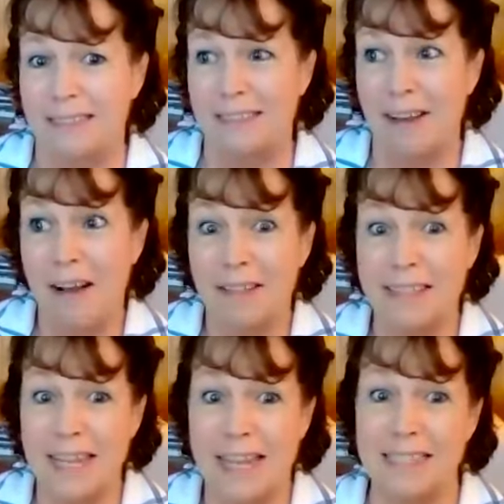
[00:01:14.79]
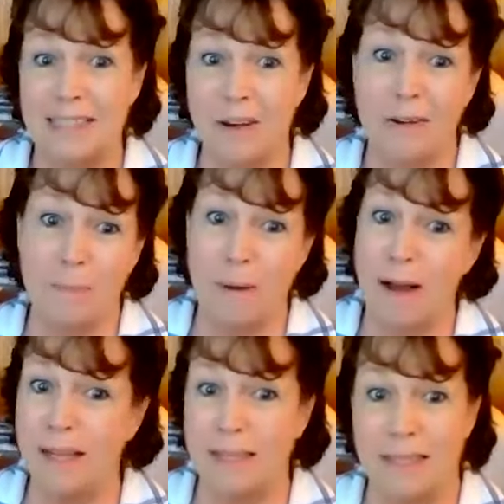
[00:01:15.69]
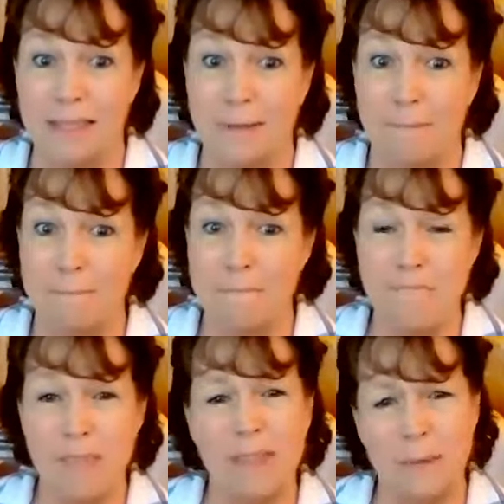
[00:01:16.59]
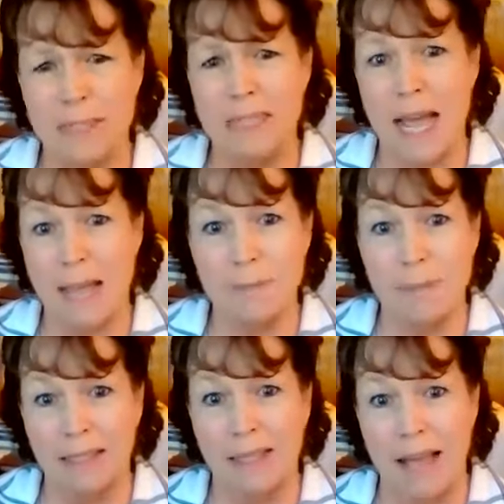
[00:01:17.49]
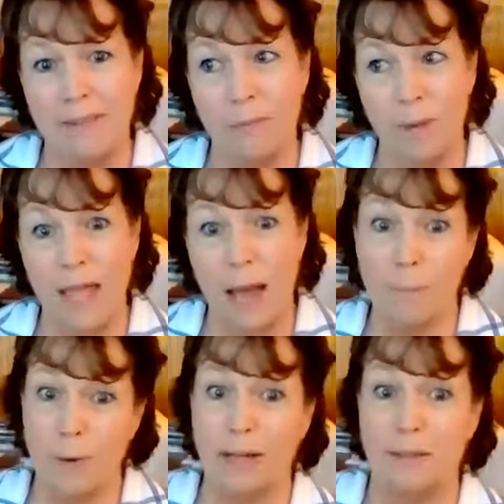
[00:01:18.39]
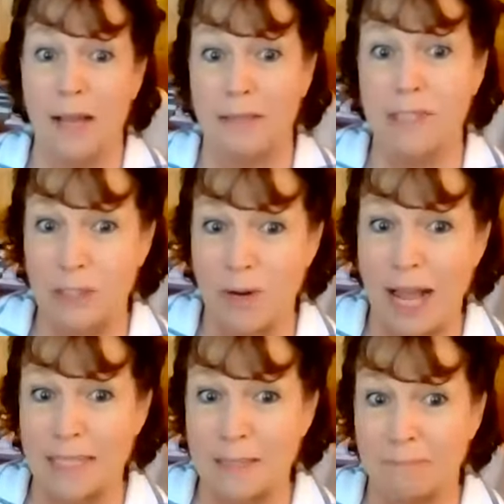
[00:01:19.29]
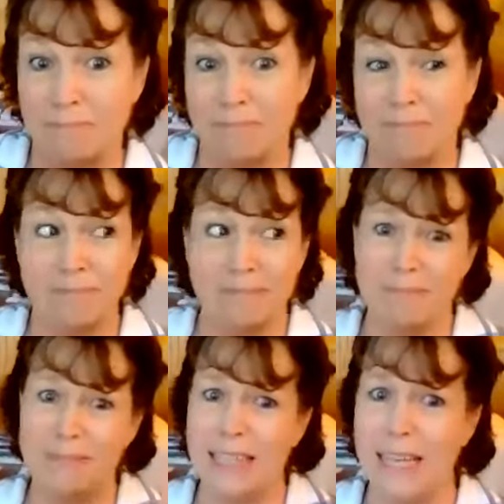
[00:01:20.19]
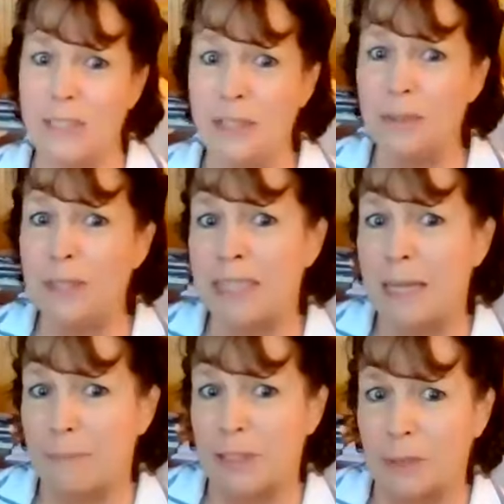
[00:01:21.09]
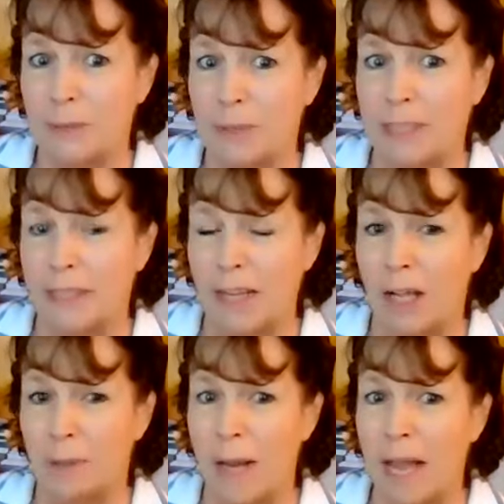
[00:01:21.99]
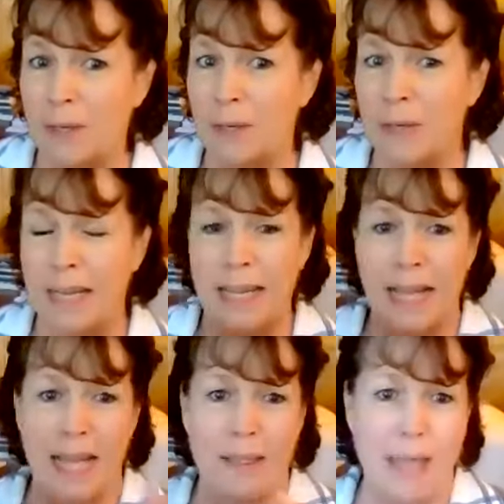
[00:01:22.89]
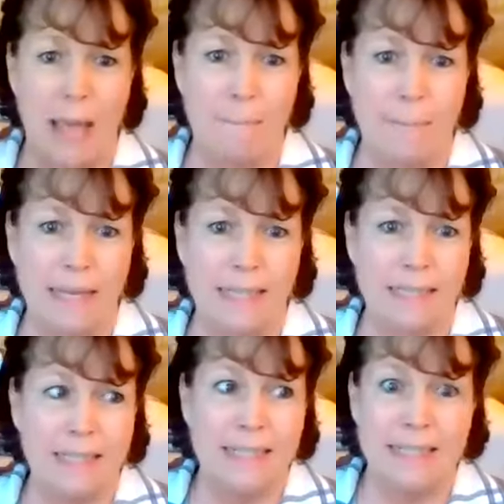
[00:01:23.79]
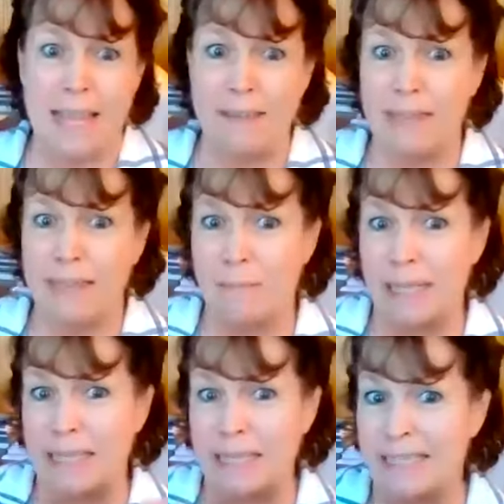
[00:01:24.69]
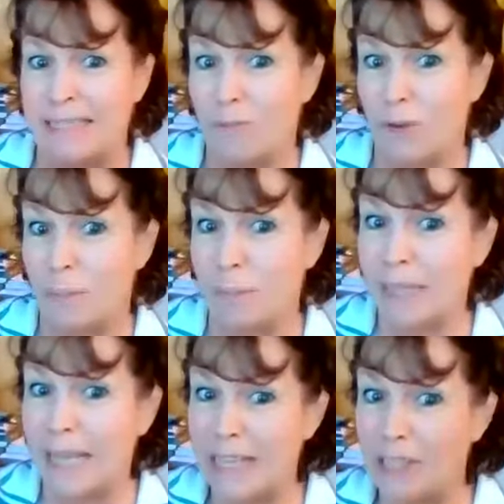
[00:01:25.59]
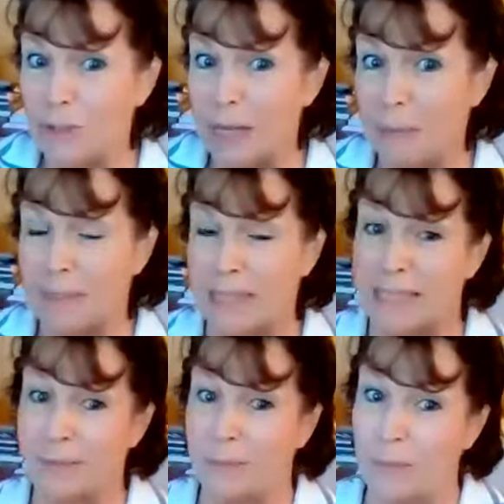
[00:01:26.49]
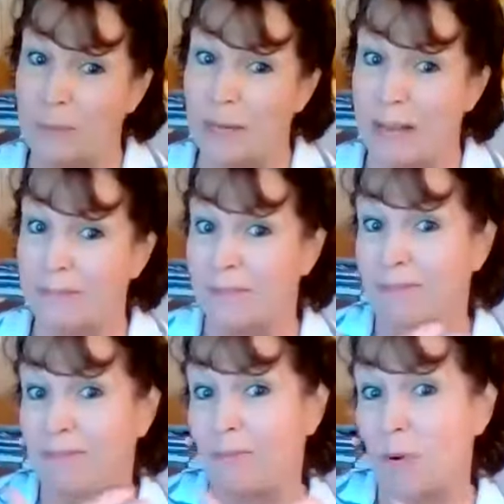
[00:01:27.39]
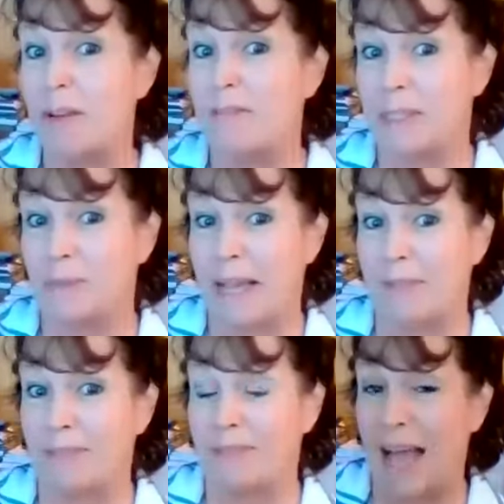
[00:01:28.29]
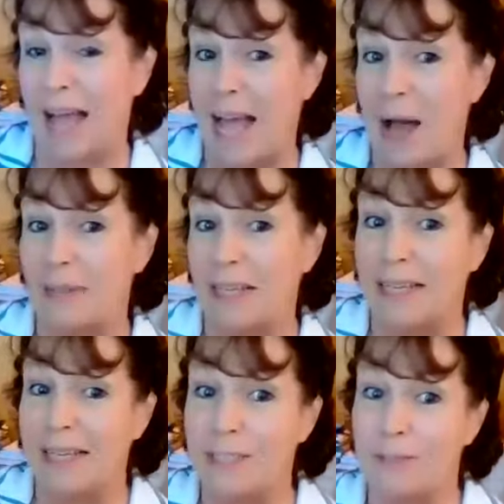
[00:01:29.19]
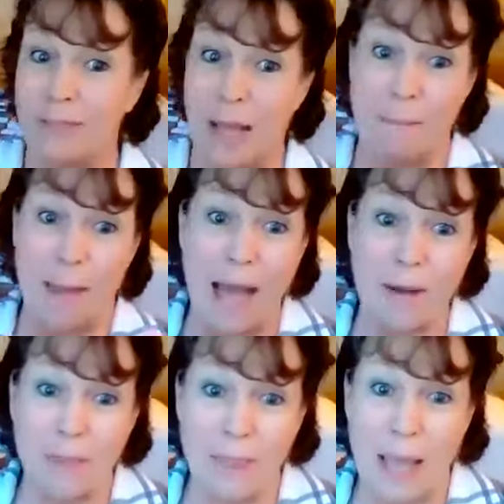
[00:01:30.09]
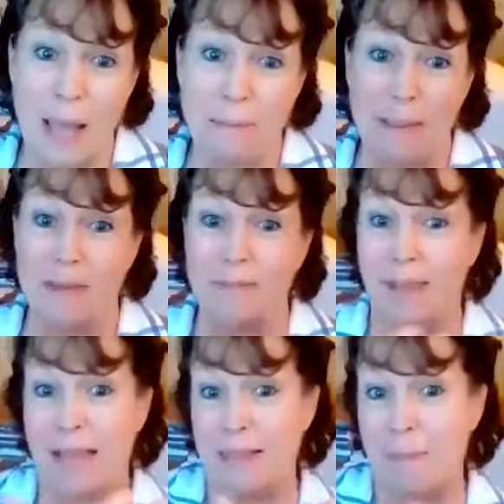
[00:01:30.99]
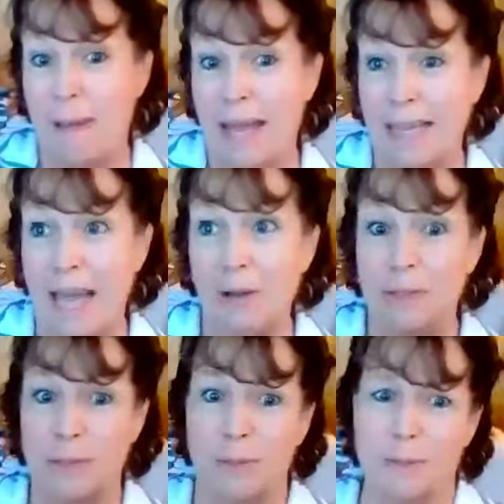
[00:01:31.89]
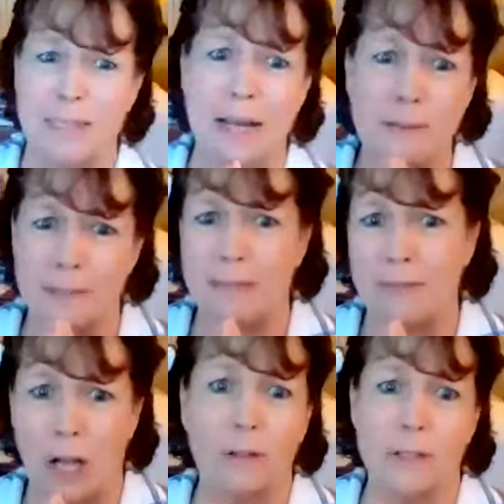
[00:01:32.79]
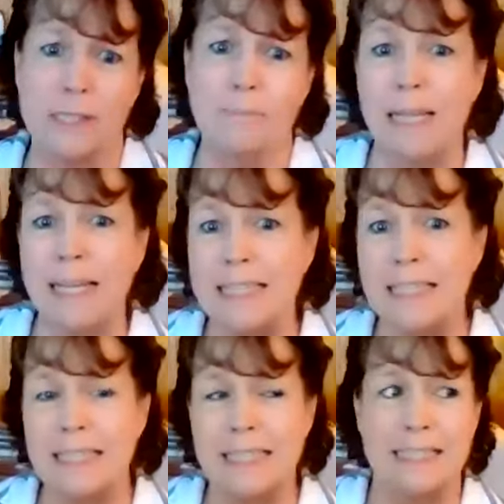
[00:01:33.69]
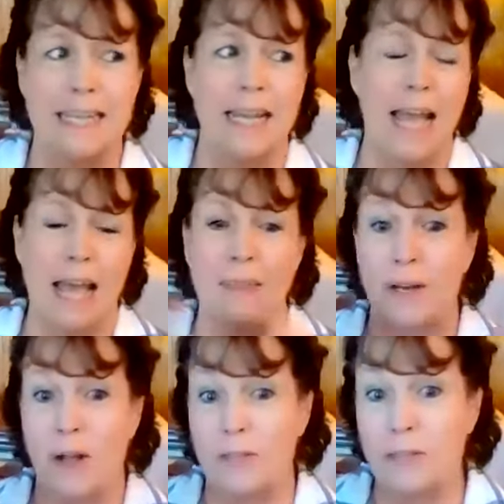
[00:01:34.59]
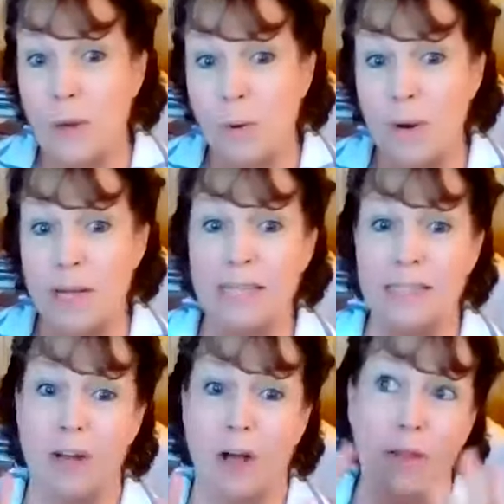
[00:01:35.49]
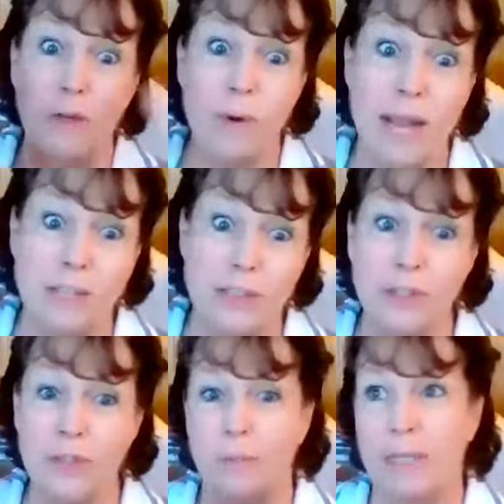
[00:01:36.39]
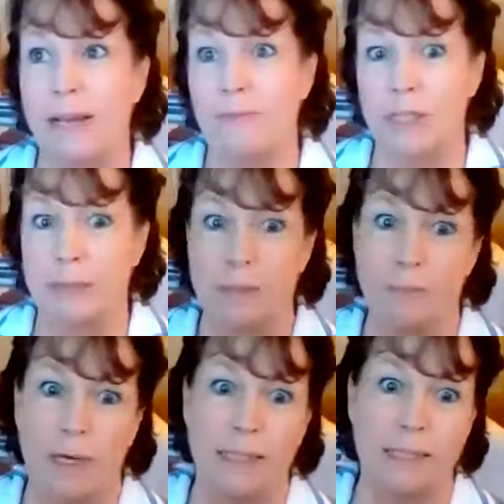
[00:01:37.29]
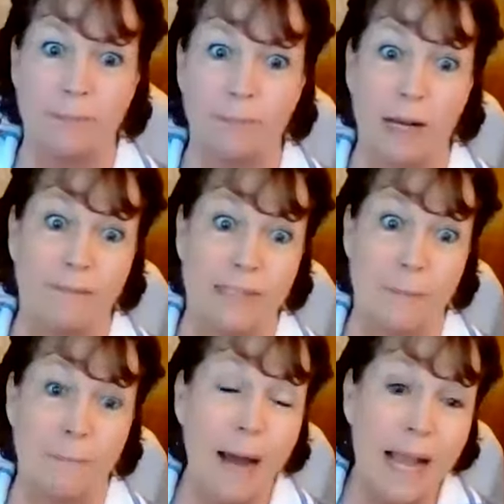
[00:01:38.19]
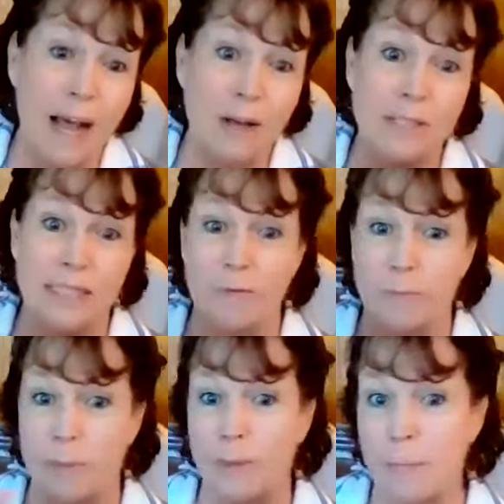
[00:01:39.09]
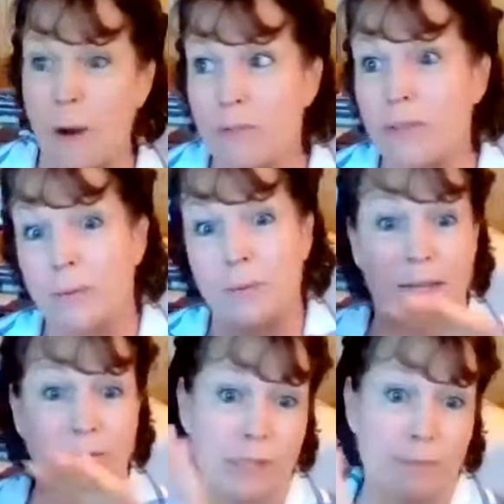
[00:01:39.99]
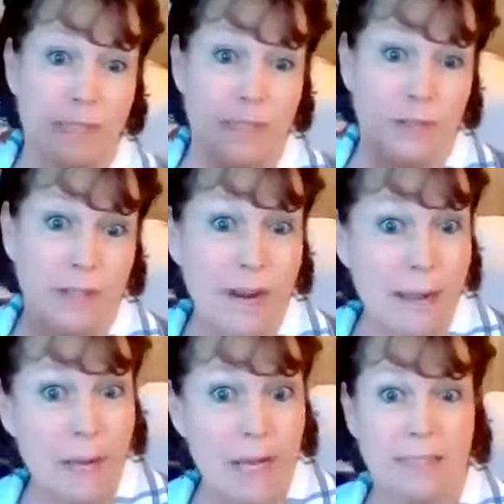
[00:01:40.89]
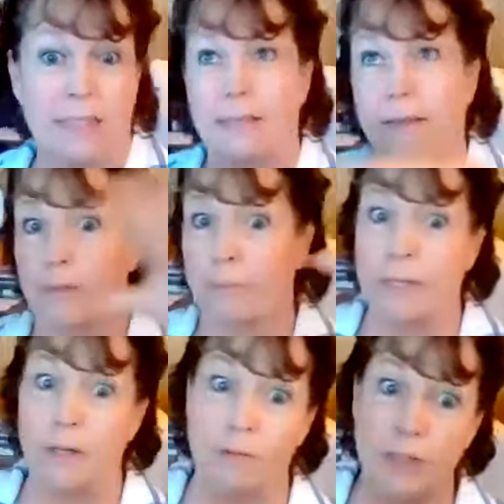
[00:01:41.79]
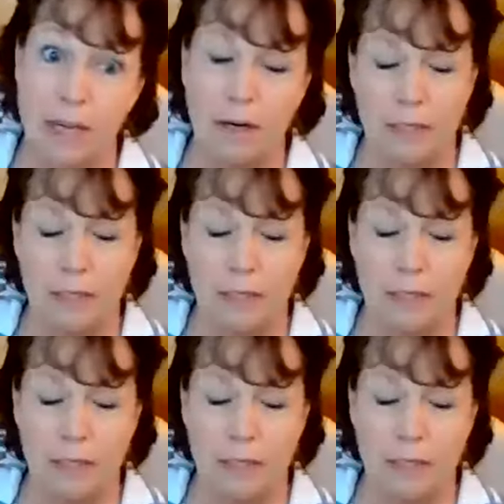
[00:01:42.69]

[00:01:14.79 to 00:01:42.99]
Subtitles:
The holidays are upon us. There was a time in my life when that brought a lot of stress. I had two stepchildren in Colorado, and that meant saving the money for the plane trips because one of us would have to fly out to fly back with them and then fly them back out. So it was thousands of dollars in plane tickets, and then all the toys and all the grandeur. And we'd have Christmas breakfast at my house, and everybody would come over. Then we'd have Christmas dinner at grandma's, and then everybody go over there.